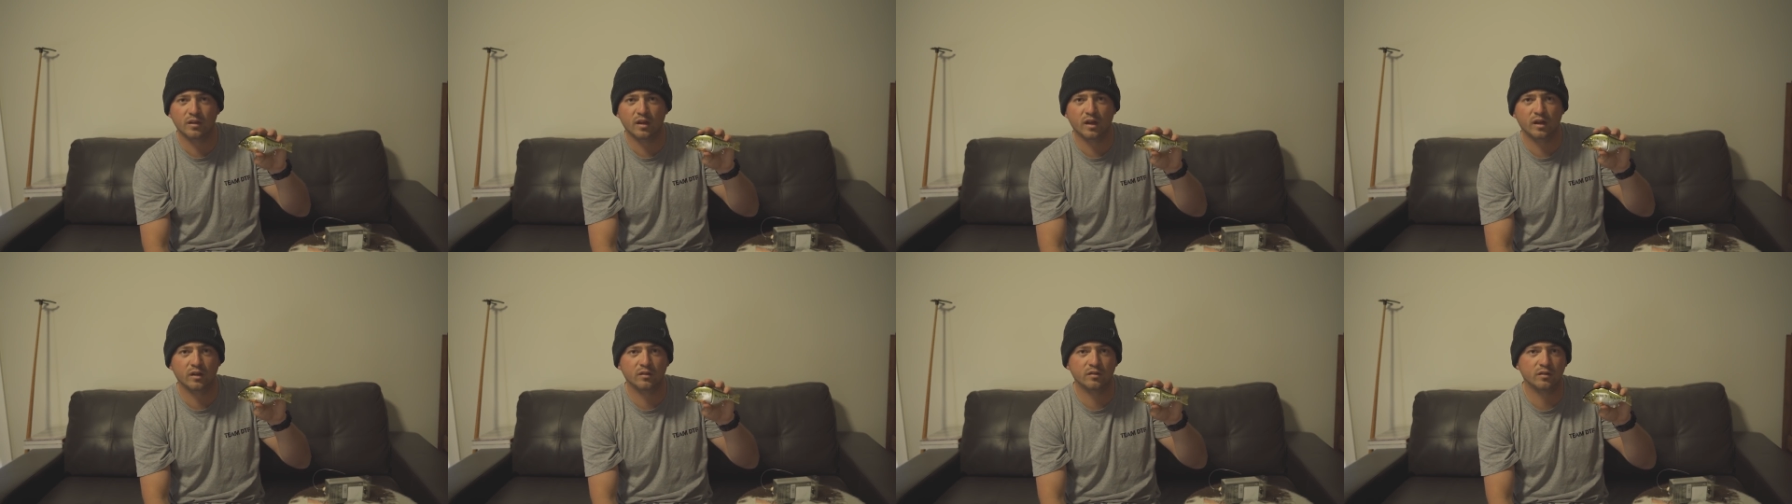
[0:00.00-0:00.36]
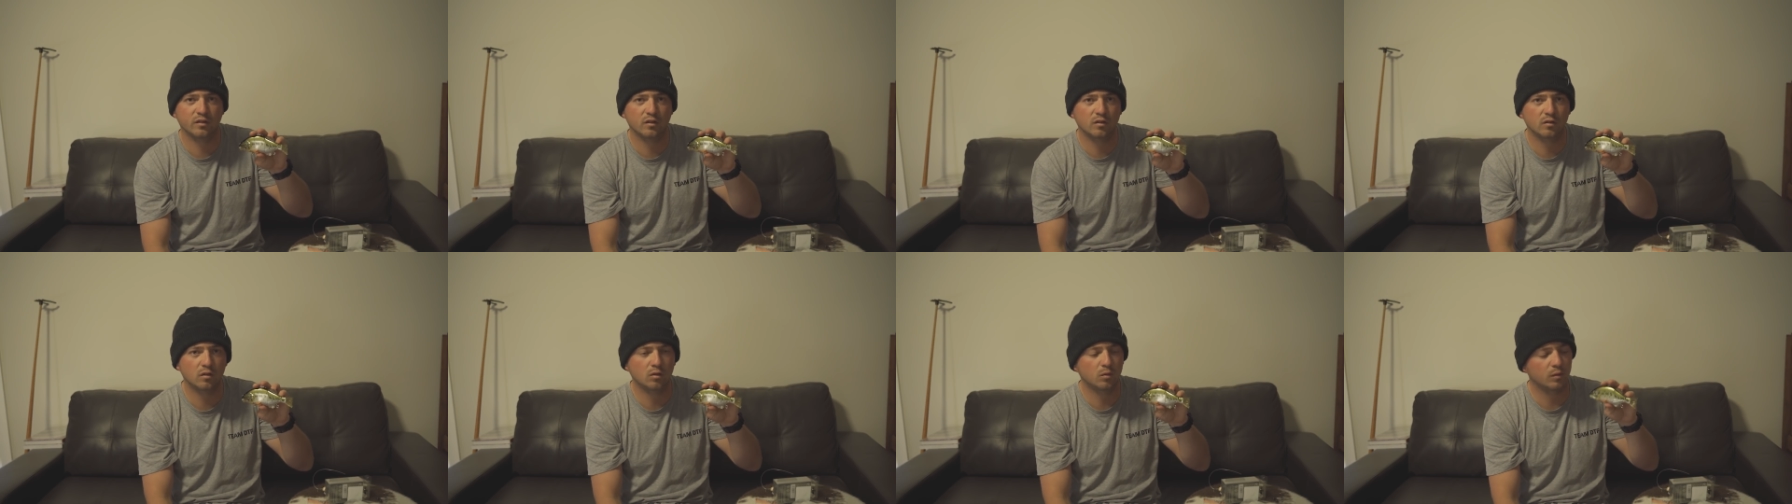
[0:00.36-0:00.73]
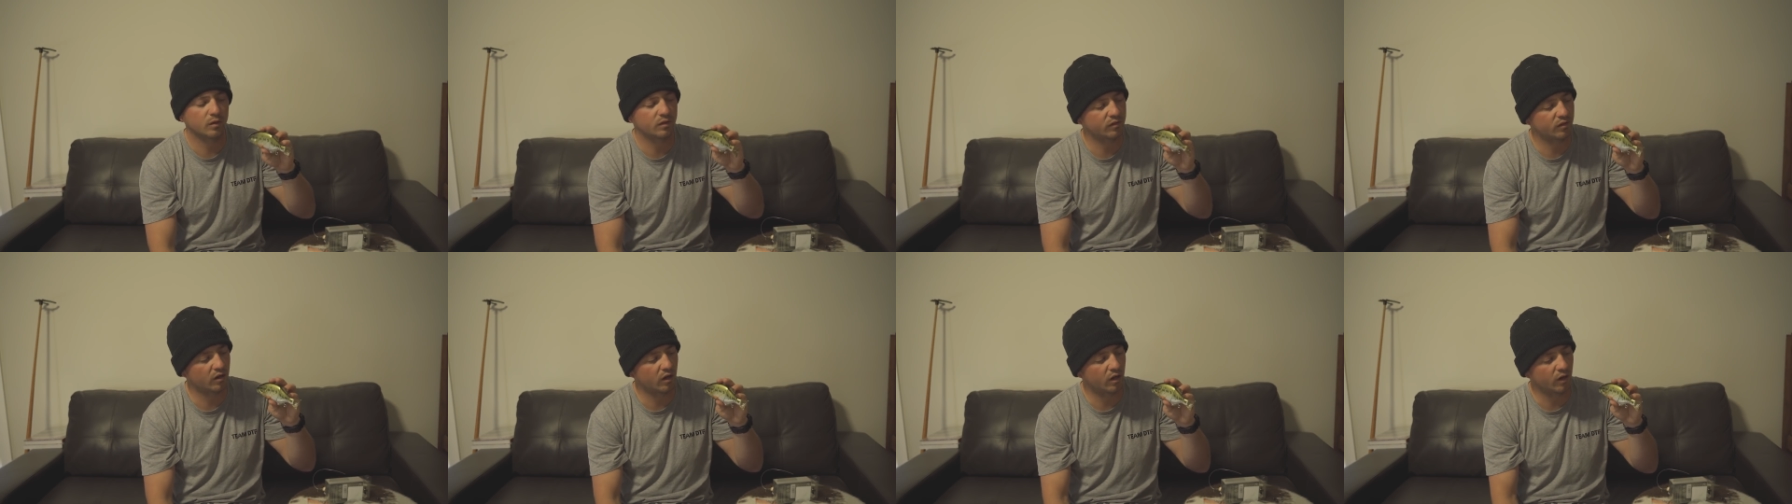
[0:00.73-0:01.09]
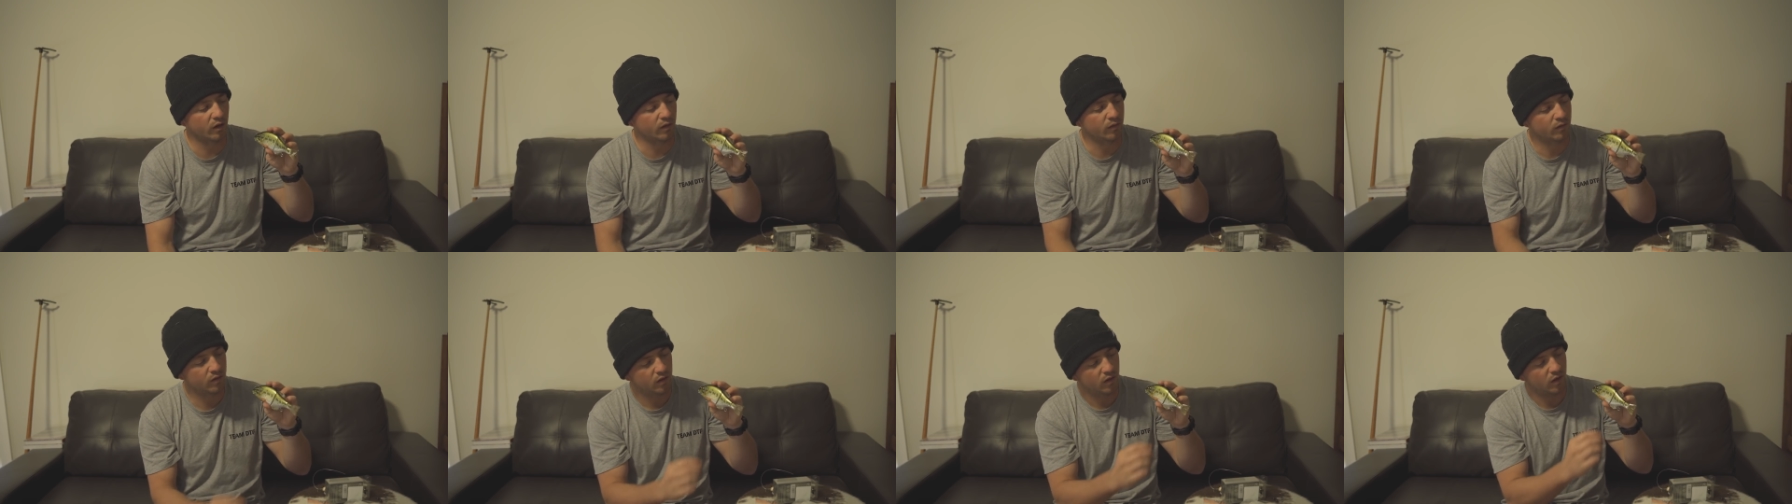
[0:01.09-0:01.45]
the action of the lure.
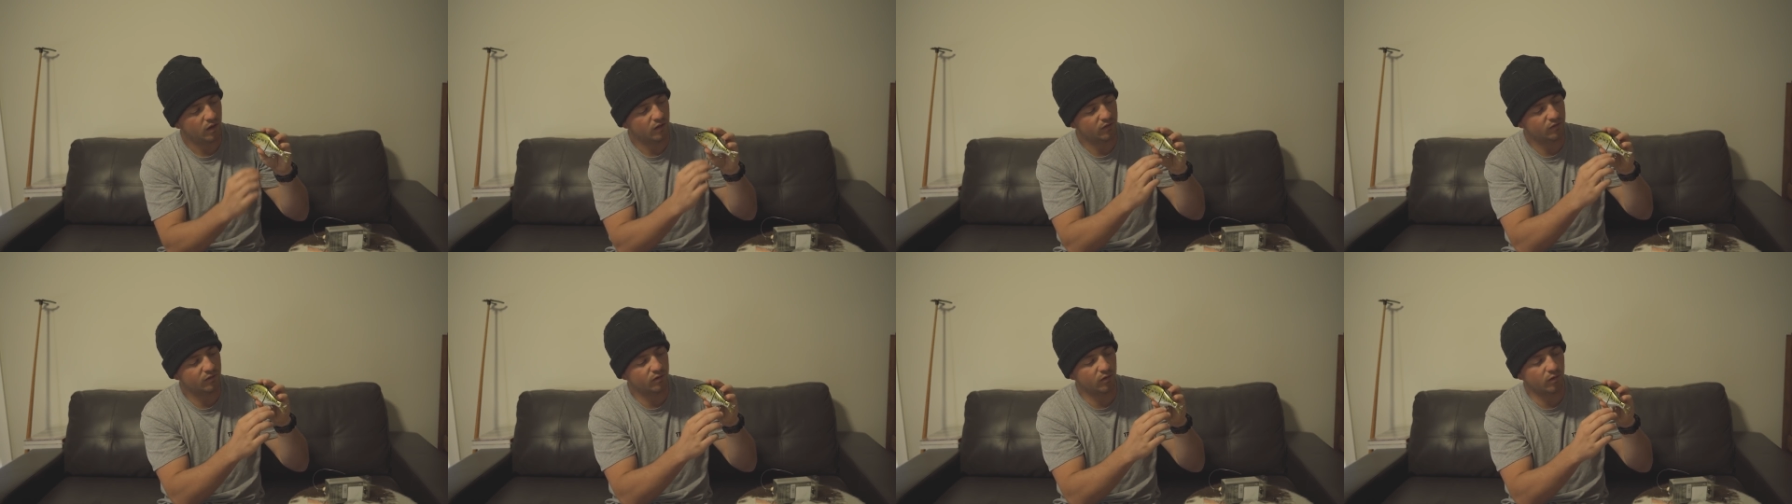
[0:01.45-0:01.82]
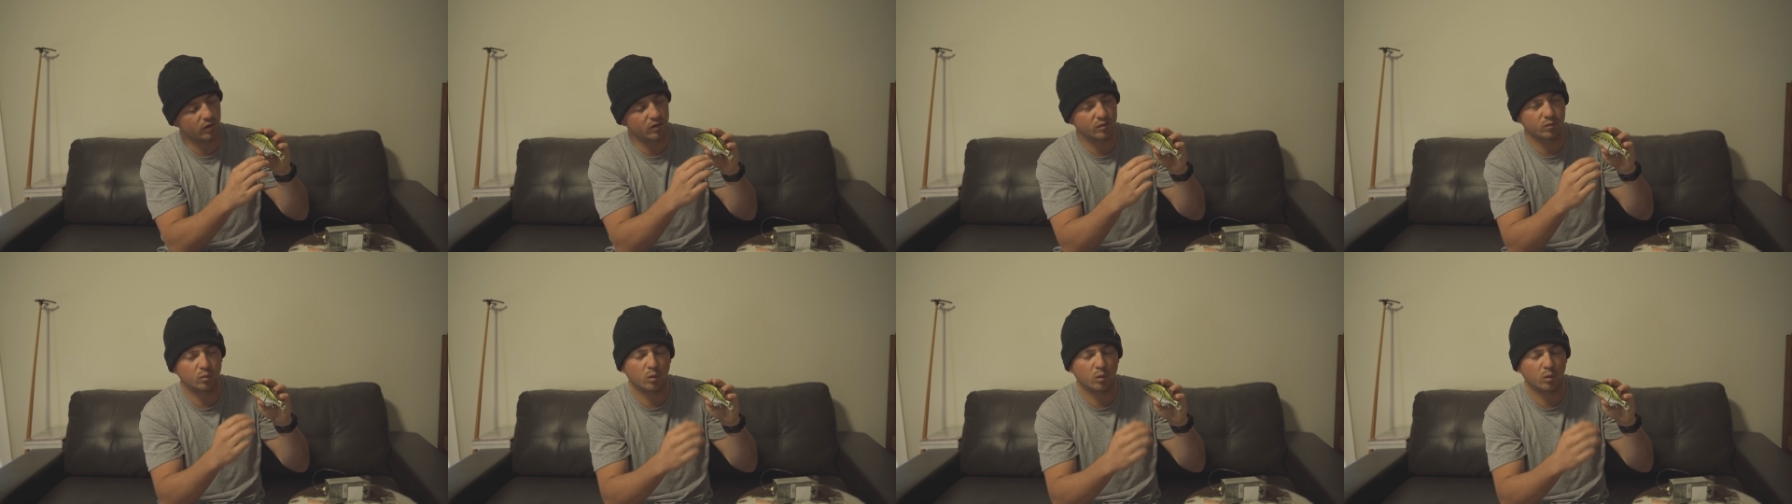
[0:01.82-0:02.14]
So a size